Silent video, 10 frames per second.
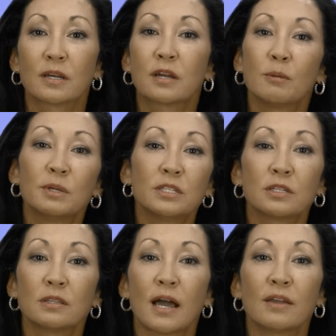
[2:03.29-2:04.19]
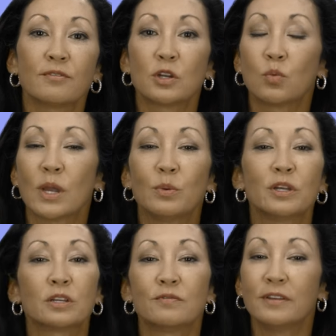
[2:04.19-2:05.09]
coming to life in a way we
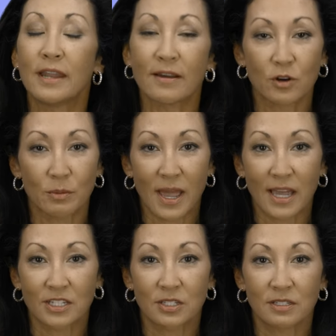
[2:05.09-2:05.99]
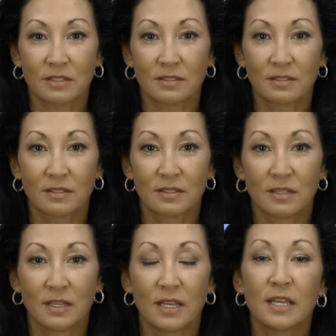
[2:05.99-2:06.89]
could have never imagined.
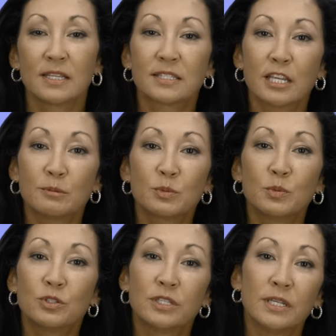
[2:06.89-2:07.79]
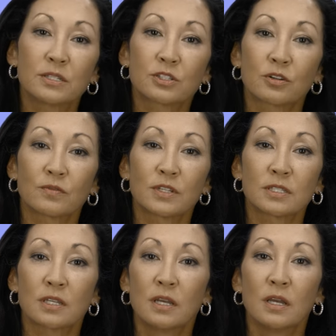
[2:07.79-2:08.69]
Sam's boutique
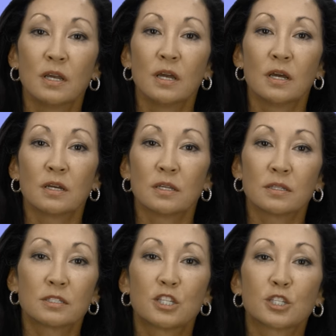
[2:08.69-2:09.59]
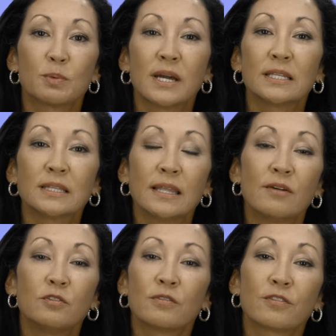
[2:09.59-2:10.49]
service displayed a
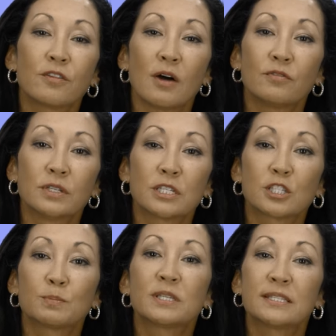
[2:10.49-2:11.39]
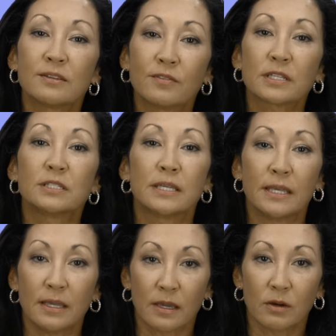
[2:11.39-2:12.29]
level of thoughtfulness specific to
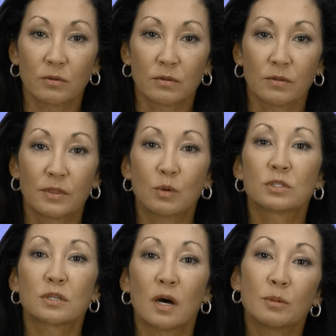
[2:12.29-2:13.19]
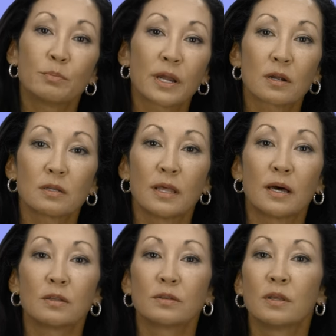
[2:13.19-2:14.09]
Keo that was
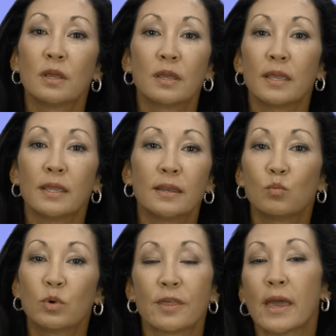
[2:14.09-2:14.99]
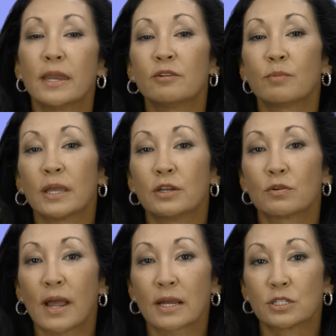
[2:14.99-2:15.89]
unparalleled in, with any of my
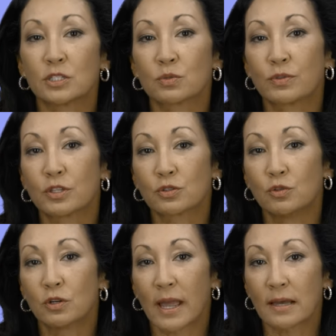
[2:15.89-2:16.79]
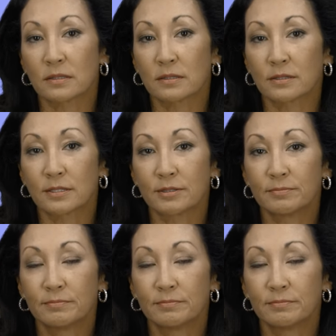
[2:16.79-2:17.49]
interactions with the school counselors.